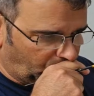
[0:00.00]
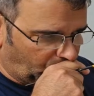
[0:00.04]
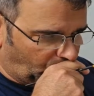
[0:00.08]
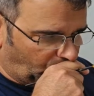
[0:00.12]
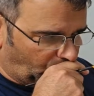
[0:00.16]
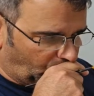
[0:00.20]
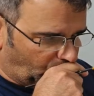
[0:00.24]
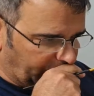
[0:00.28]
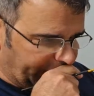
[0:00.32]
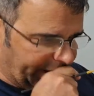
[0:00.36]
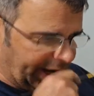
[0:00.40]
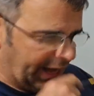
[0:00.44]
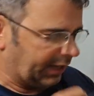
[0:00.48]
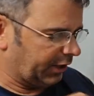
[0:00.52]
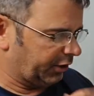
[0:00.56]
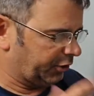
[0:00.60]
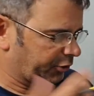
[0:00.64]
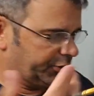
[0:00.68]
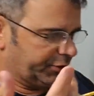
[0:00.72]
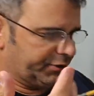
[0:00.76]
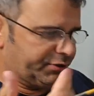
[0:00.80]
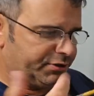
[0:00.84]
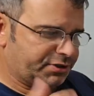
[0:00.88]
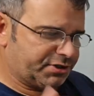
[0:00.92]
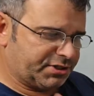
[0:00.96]
We had a
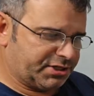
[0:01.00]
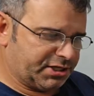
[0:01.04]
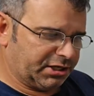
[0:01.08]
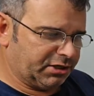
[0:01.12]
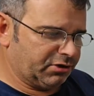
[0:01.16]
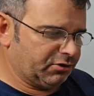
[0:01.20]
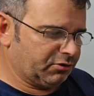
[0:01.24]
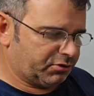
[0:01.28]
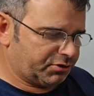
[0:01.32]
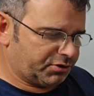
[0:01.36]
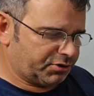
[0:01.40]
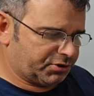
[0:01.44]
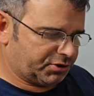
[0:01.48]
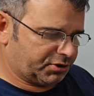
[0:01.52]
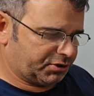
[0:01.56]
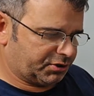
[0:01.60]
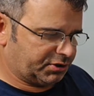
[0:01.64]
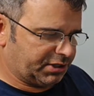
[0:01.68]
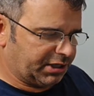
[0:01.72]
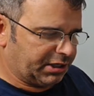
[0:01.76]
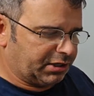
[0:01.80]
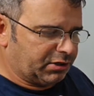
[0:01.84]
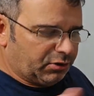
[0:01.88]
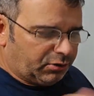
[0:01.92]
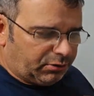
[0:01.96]
good
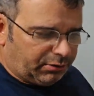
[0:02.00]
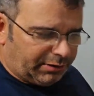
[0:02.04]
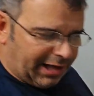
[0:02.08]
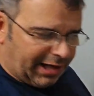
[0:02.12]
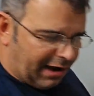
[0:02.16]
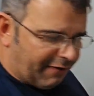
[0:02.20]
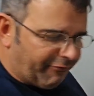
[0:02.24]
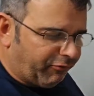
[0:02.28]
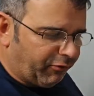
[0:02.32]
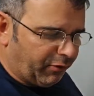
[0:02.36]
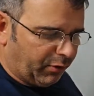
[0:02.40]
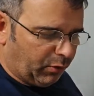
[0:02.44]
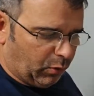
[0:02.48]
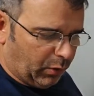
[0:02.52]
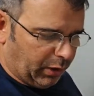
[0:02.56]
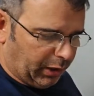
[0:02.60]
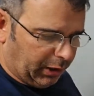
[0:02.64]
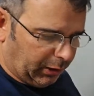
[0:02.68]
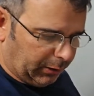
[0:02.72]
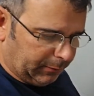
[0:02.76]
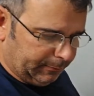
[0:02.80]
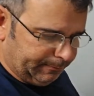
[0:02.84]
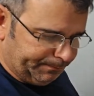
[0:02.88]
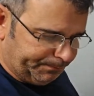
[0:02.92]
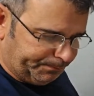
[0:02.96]
signal
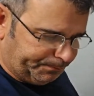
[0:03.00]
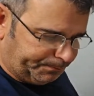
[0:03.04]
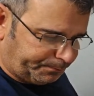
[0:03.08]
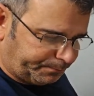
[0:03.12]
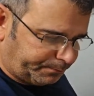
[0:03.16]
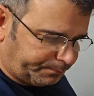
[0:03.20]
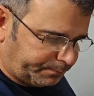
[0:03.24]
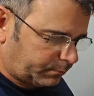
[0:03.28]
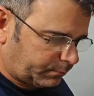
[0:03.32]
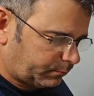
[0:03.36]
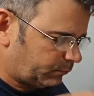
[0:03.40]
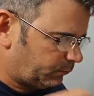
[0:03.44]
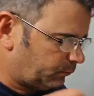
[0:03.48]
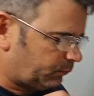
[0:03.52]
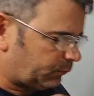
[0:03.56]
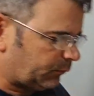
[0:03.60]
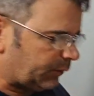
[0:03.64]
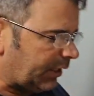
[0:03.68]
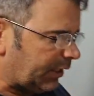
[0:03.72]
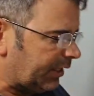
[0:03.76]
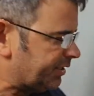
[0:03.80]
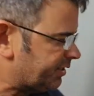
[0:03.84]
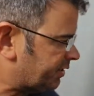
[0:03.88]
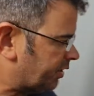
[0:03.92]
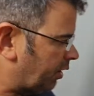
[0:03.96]
everywhere.
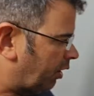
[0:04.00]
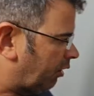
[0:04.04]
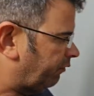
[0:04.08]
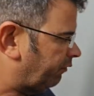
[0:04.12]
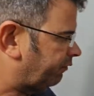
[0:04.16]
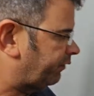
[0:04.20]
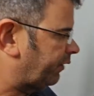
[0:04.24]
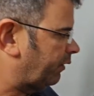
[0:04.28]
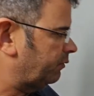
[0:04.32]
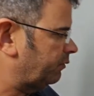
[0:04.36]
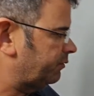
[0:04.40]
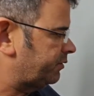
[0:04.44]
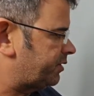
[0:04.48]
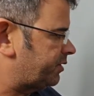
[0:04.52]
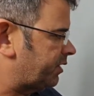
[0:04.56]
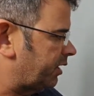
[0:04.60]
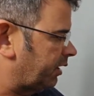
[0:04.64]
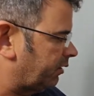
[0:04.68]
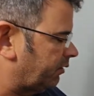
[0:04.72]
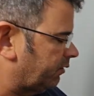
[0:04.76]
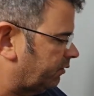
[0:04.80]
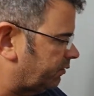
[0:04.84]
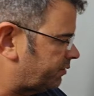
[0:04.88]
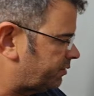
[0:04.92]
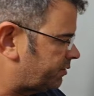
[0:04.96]
Cell phone
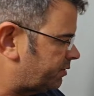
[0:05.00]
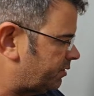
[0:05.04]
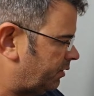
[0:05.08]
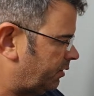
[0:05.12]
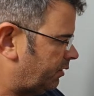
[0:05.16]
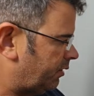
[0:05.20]
signals.